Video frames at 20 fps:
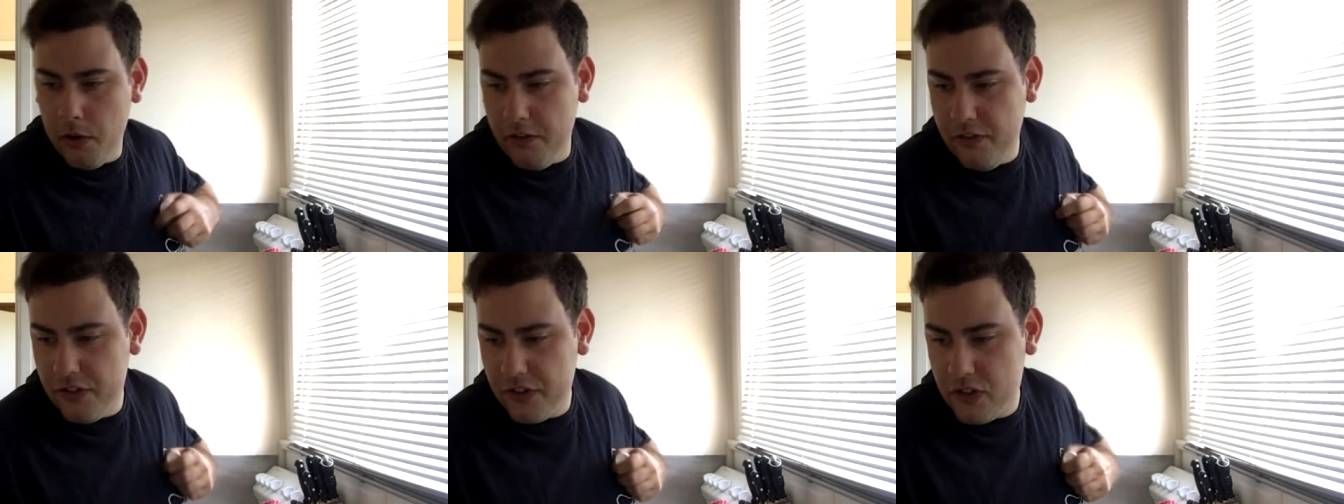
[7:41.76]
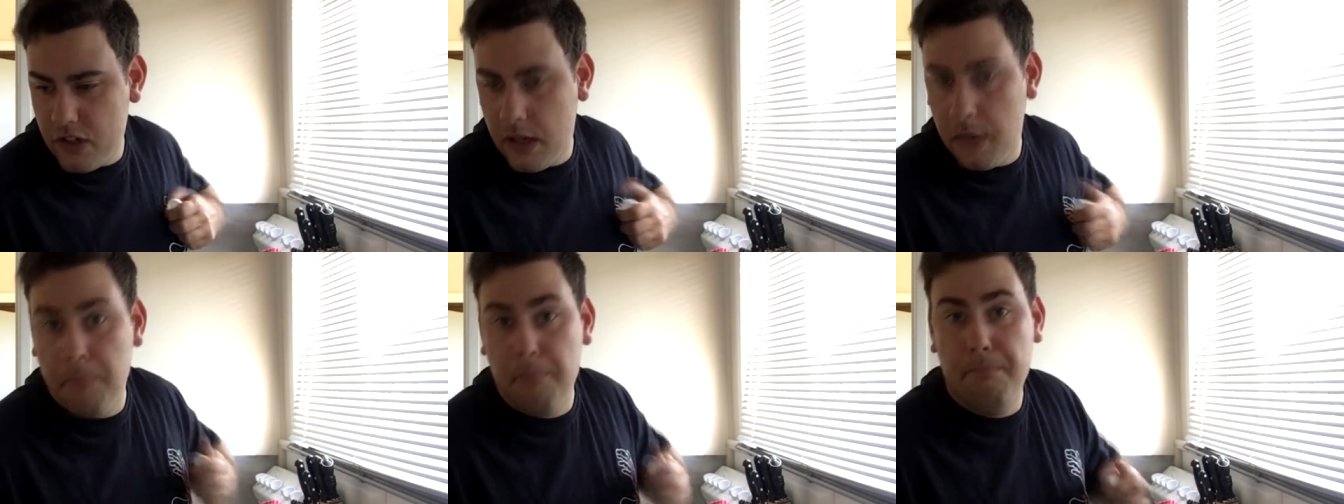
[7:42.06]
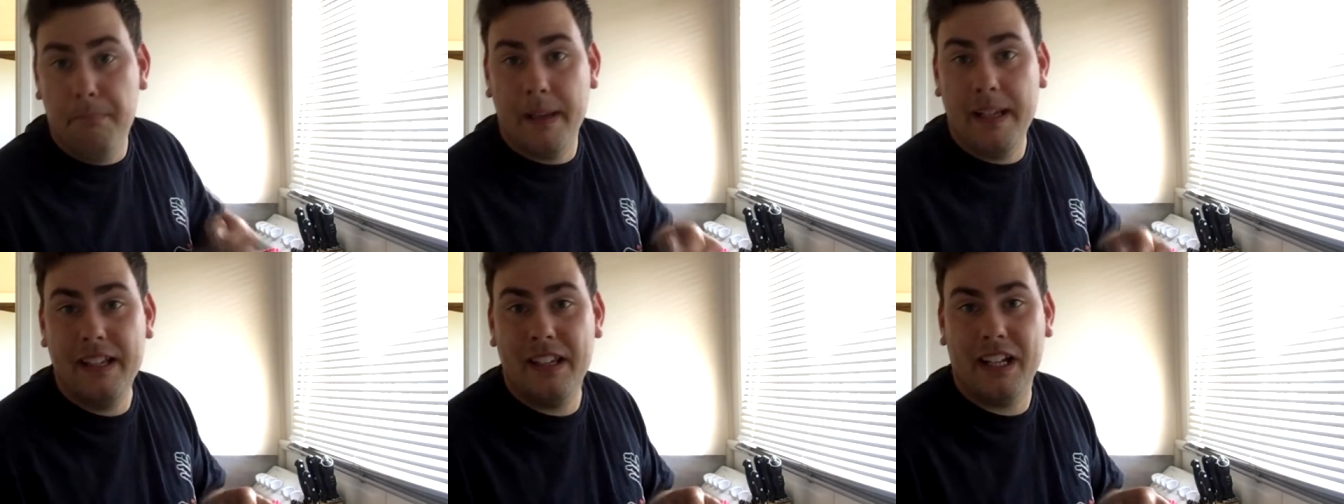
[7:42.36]
we've just got to
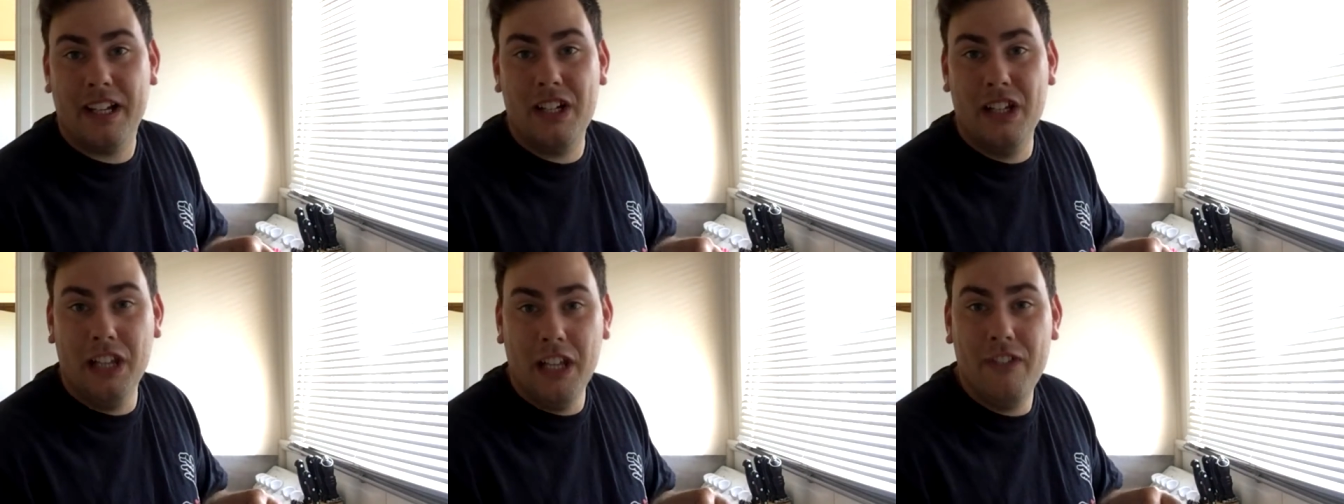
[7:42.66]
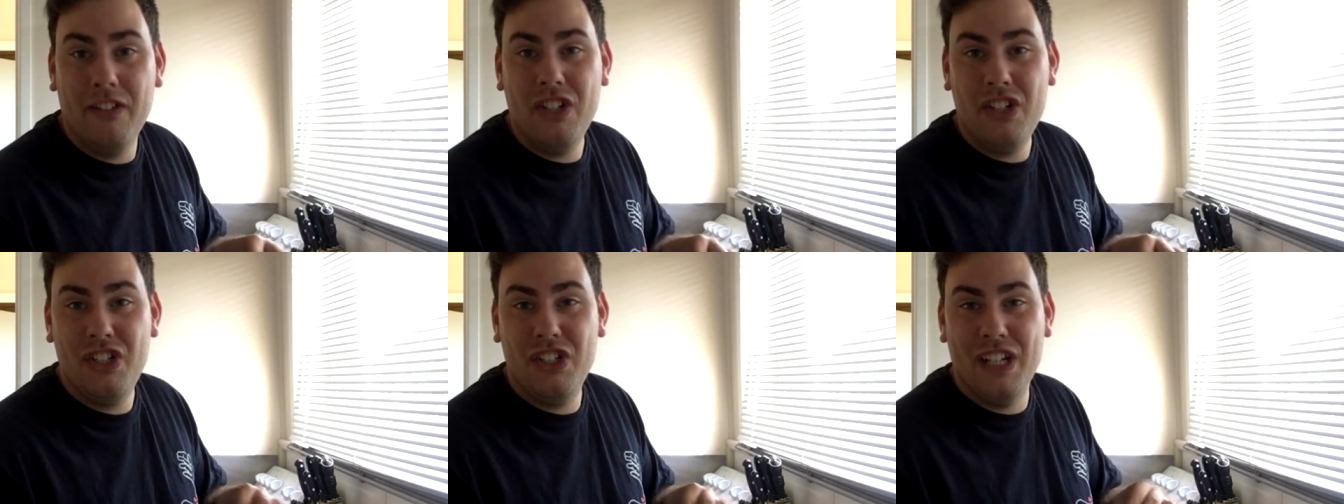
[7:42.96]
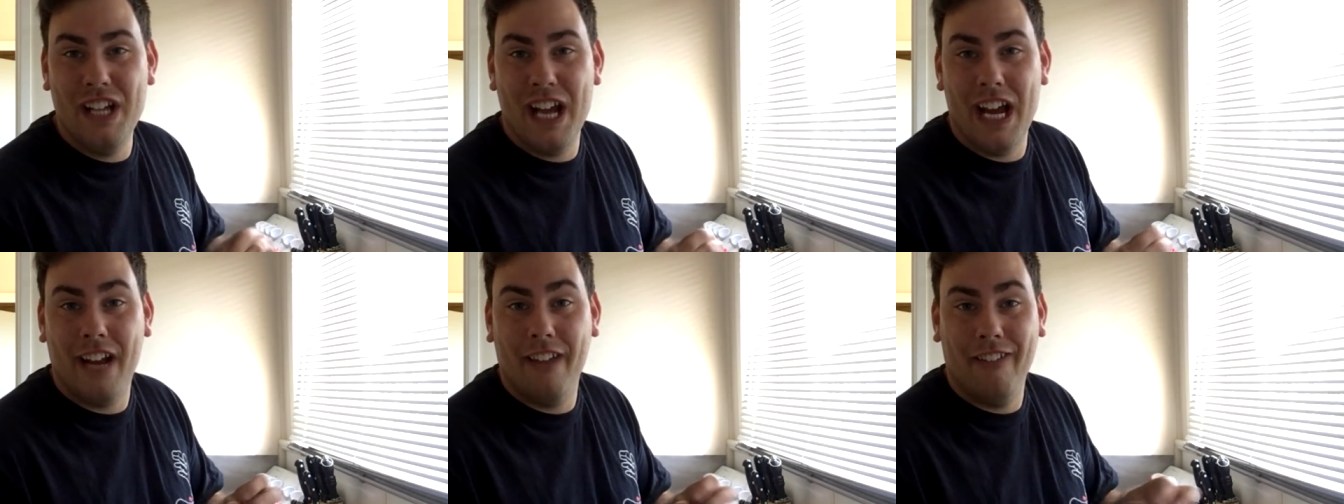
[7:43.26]
beat the living
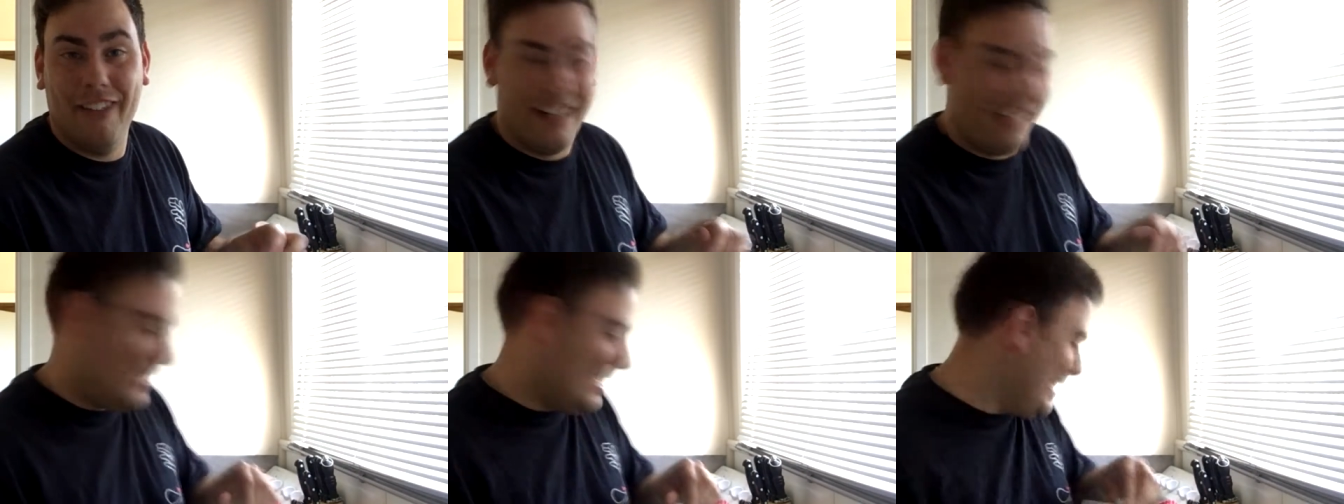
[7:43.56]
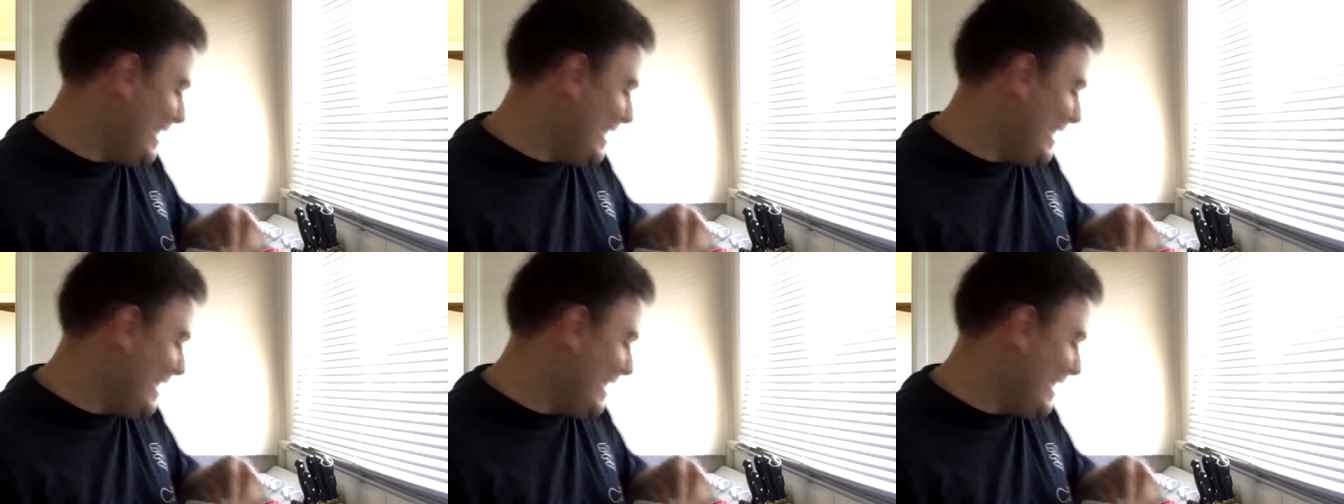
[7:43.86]
shit out of it.